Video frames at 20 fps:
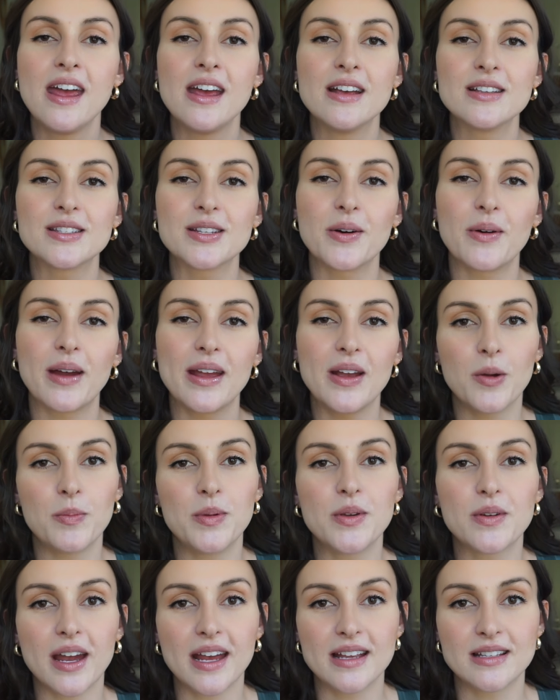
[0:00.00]
So I hope
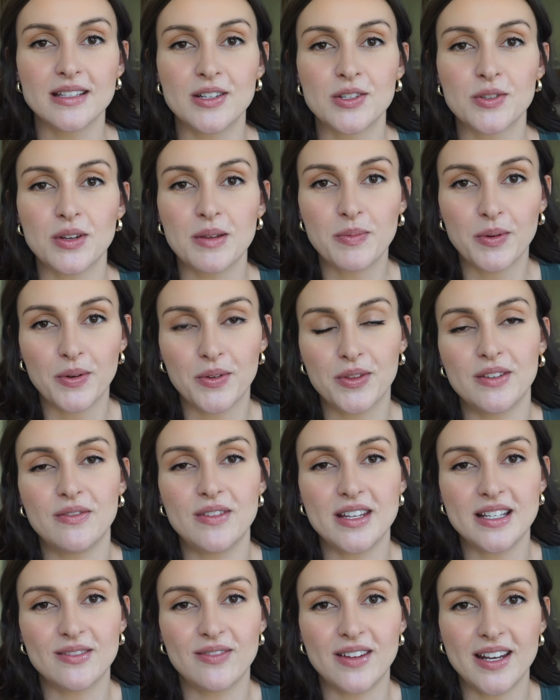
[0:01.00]
you guys enjoy both of
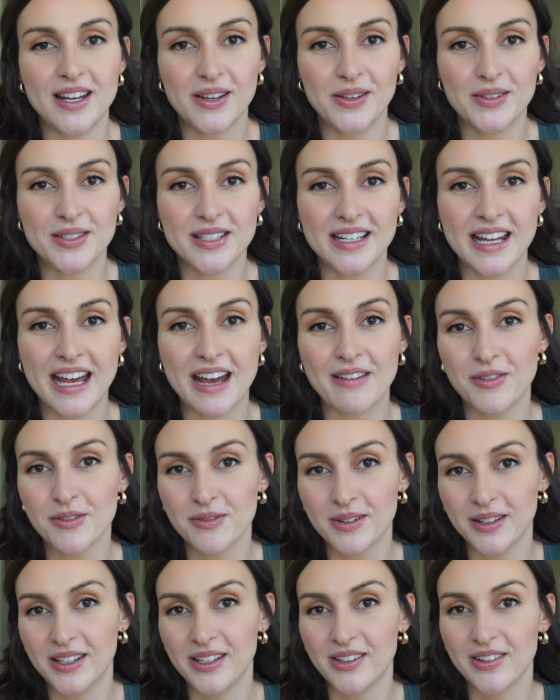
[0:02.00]
these videos and have a
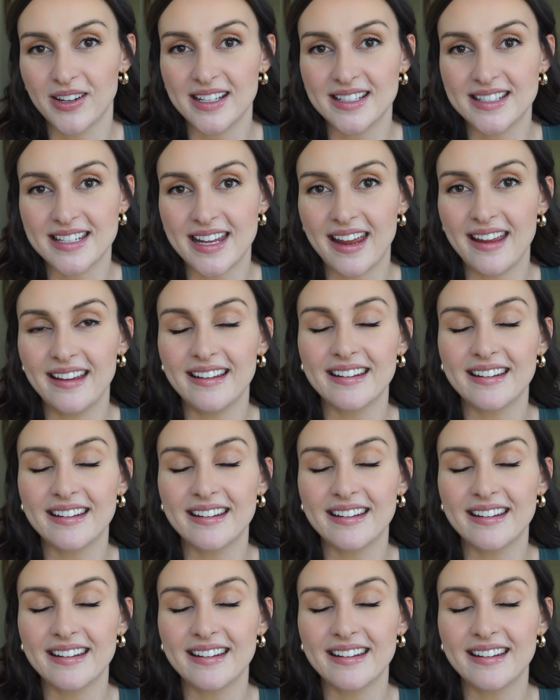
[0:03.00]
really great day.